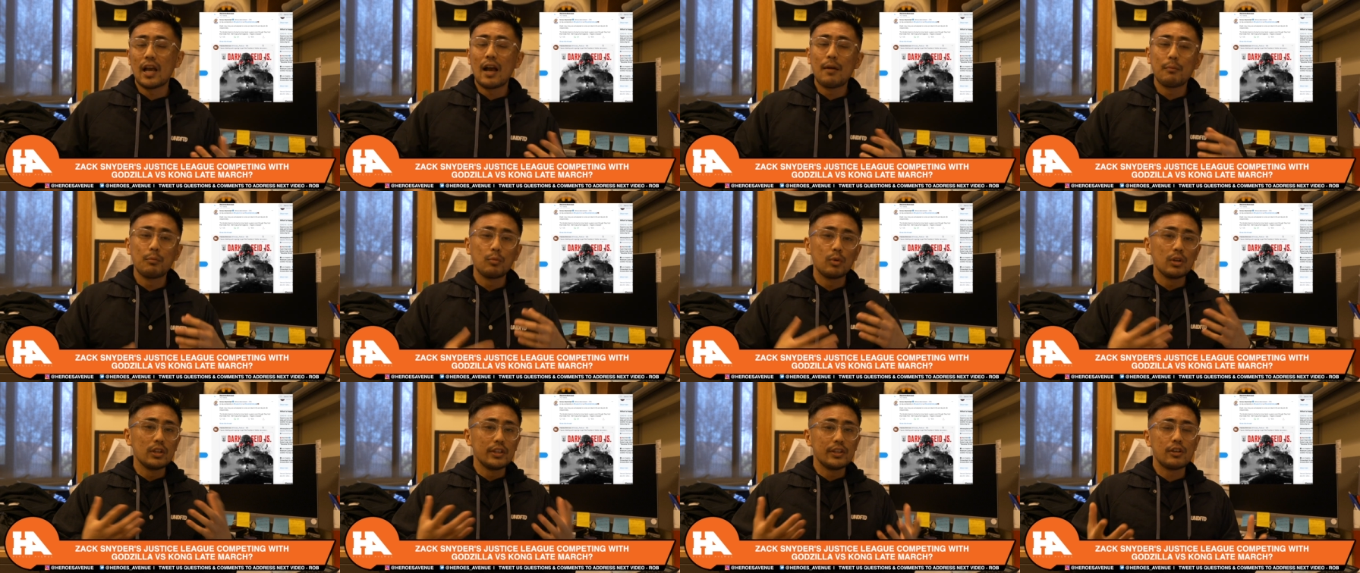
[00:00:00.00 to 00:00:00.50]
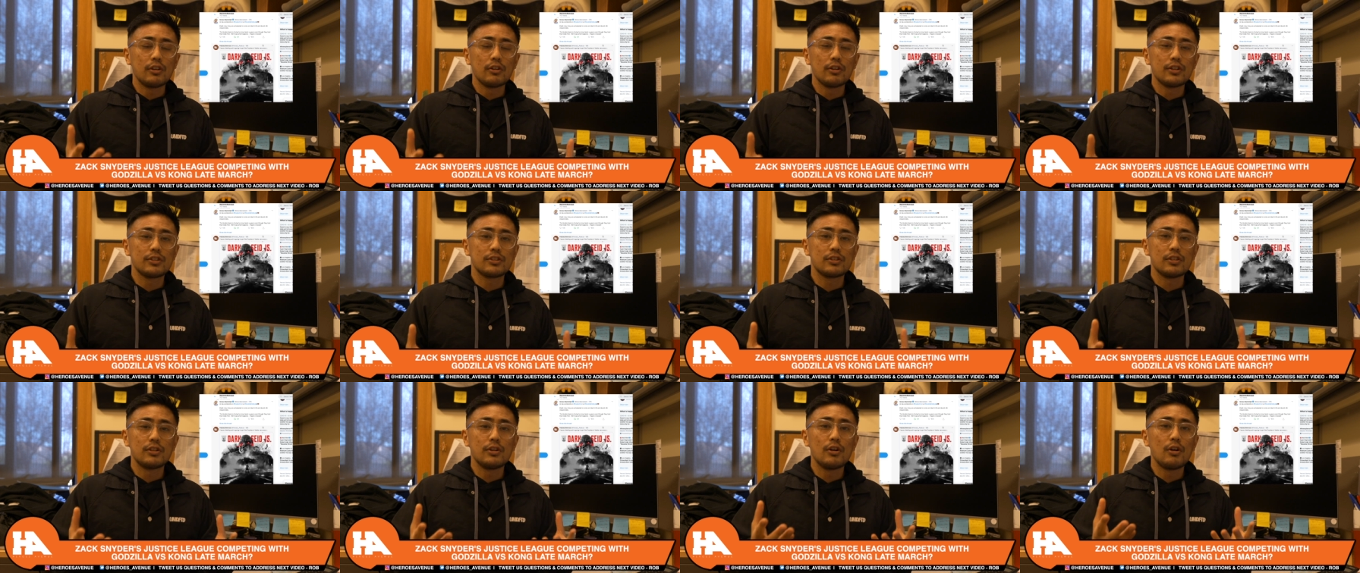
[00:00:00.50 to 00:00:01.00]
I'm really
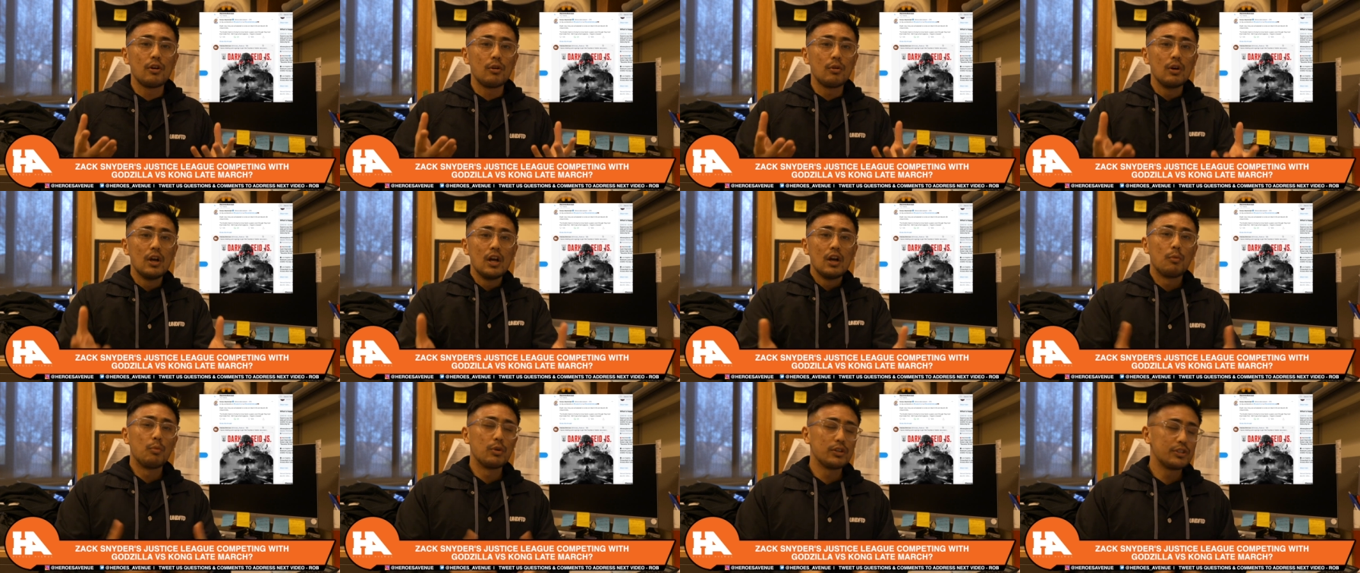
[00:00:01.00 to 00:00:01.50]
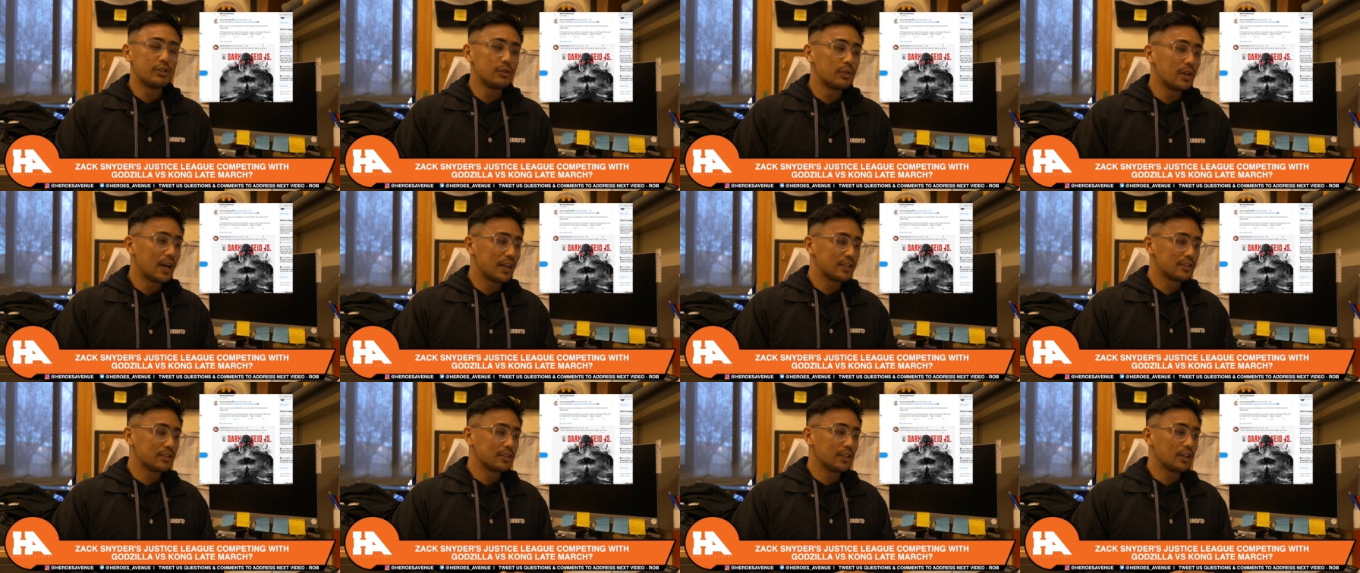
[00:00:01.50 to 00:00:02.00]
curious to know what you
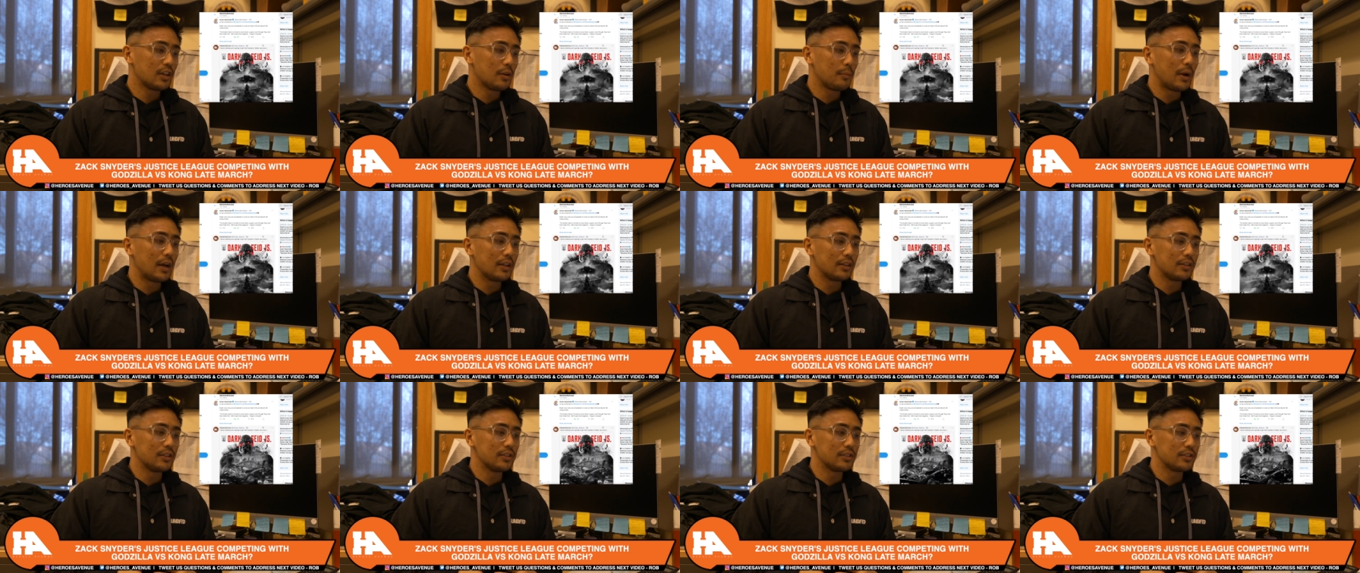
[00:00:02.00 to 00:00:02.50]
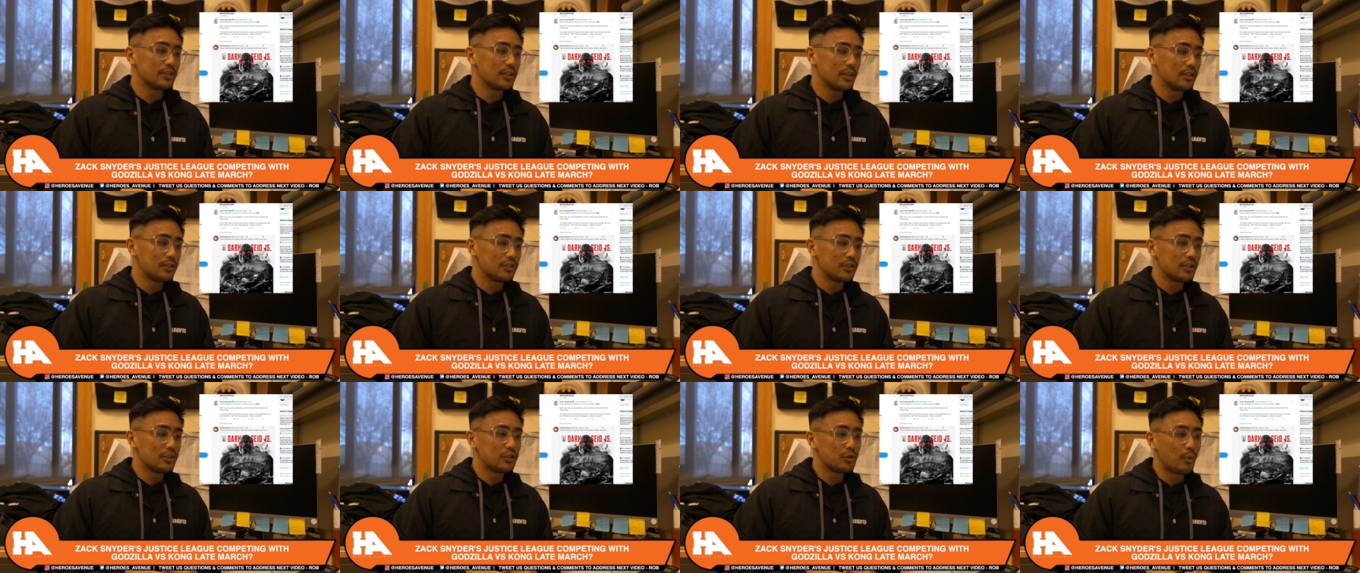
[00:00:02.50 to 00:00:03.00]
guys think about this
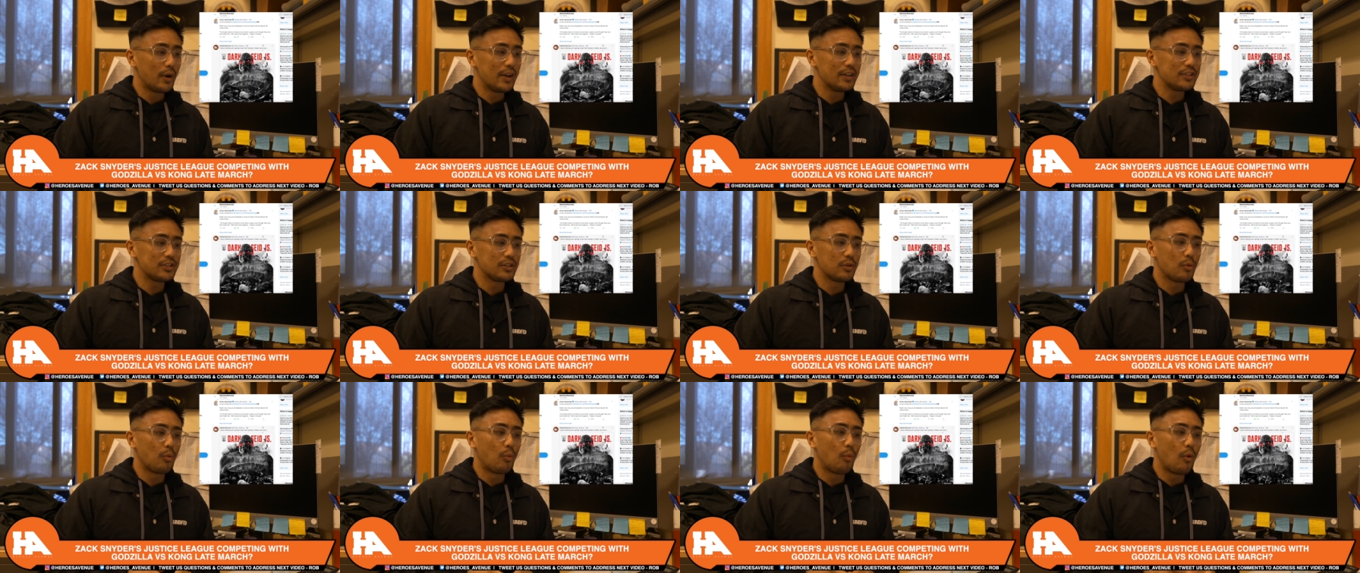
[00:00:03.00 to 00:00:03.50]
situation.